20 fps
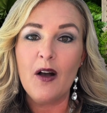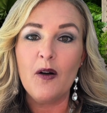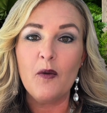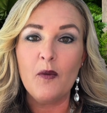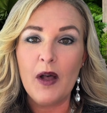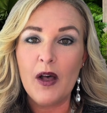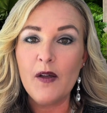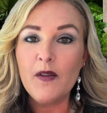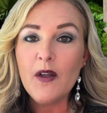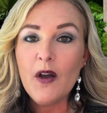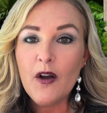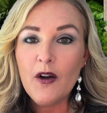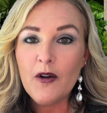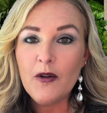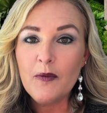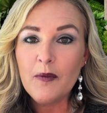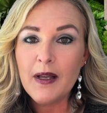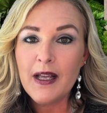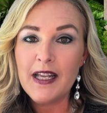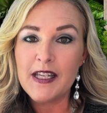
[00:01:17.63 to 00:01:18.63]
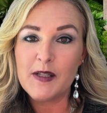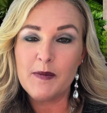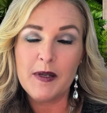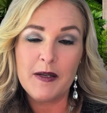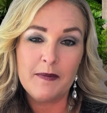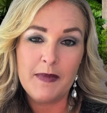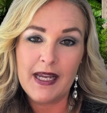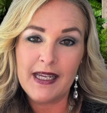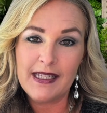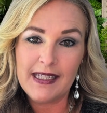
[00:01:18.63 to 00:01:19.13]
well the home has been
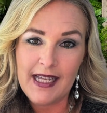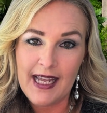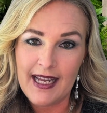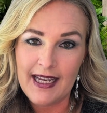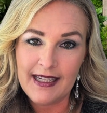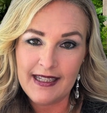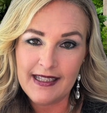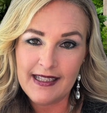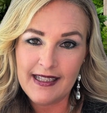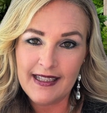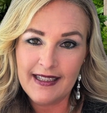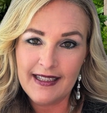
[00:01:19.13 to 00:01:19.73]
maintained.